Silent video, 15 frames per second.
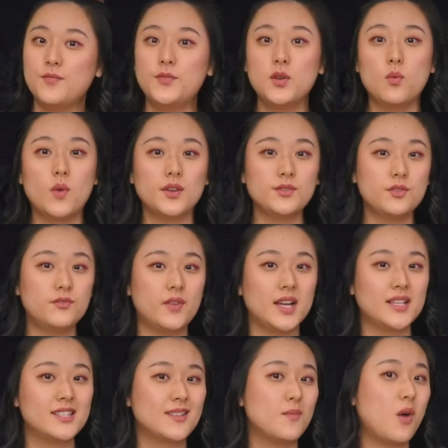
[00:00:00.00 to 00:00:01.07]
If you want to
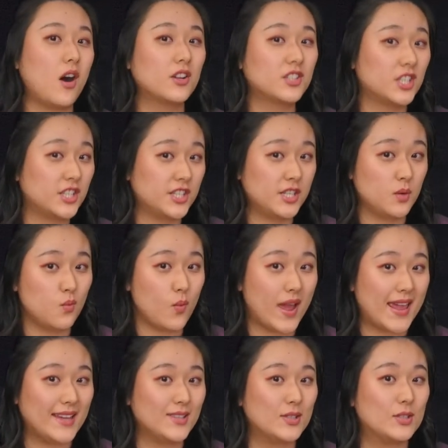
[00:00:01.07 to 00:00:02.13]
find some alternative
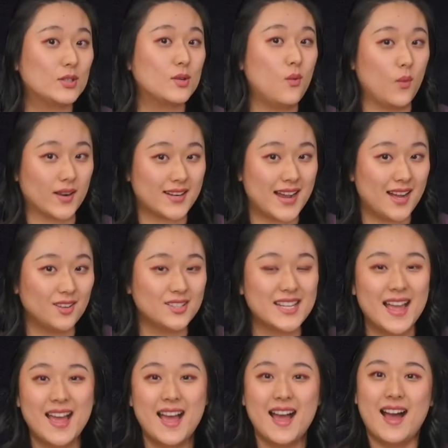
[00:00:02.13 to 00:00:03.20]
way to do workout,
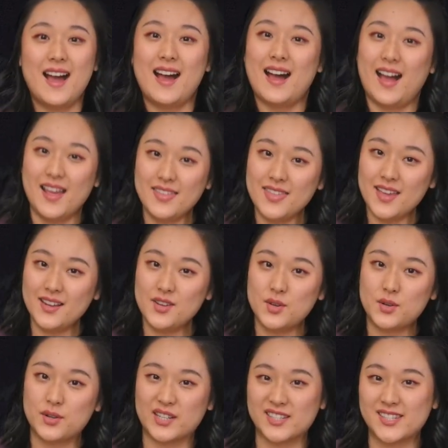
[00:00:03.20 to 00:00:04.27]
I think you
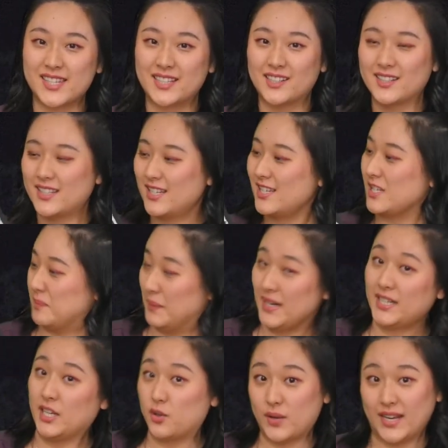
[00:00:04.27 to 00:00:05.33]
could consider this
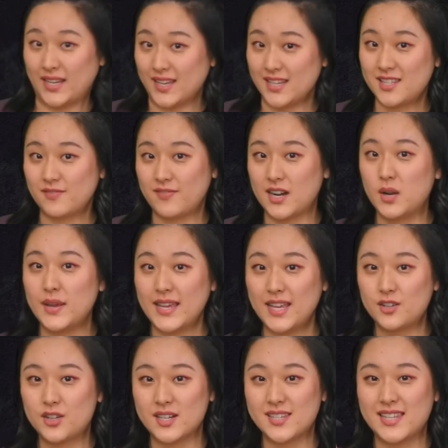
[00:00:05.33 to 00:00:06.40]
Pilates ring. It's very
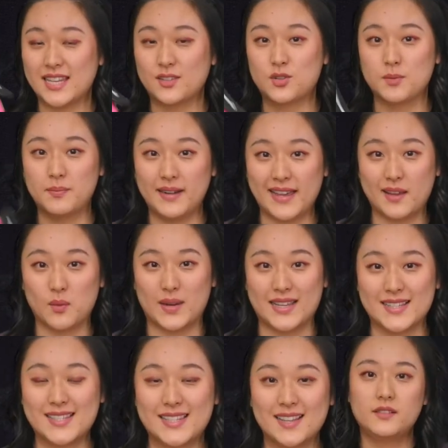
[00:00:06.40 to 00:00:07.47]
interesting to play
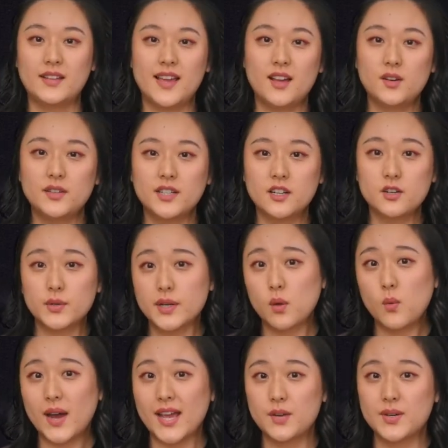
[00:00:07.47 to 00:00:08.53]
with. Now the
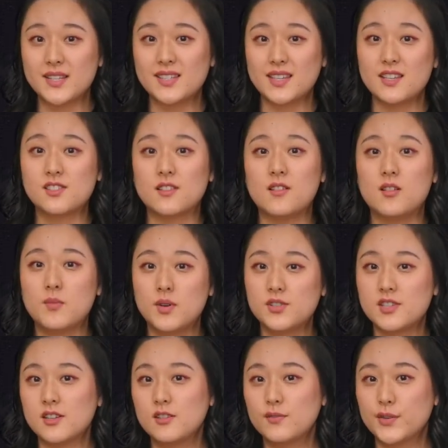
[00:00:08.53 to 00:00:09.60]
coronavirus is
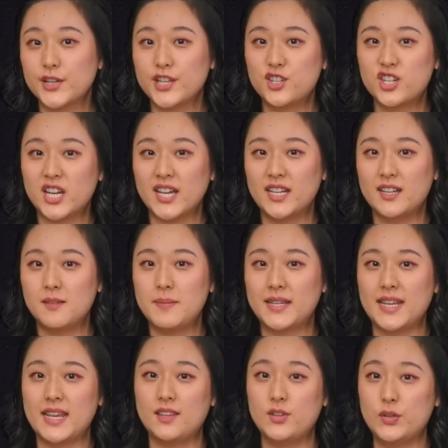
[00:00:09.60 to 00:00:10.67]
almost over in China,
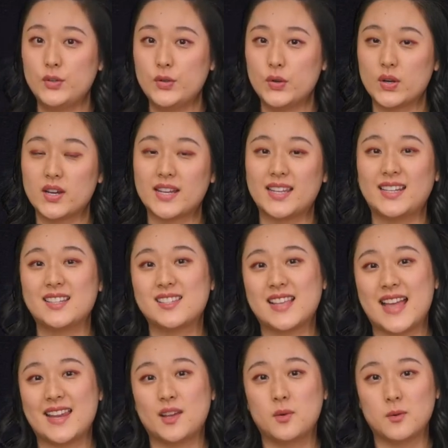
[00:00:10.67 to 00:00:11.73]
but in New York it is
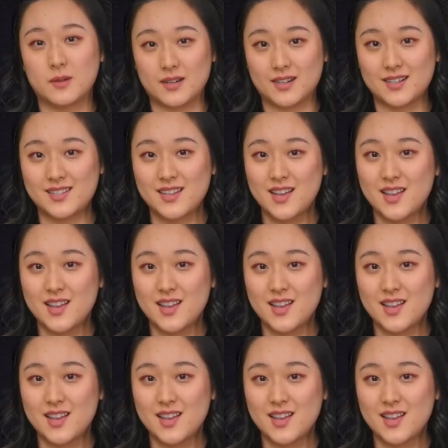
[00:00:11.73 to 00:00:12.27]
getting worse.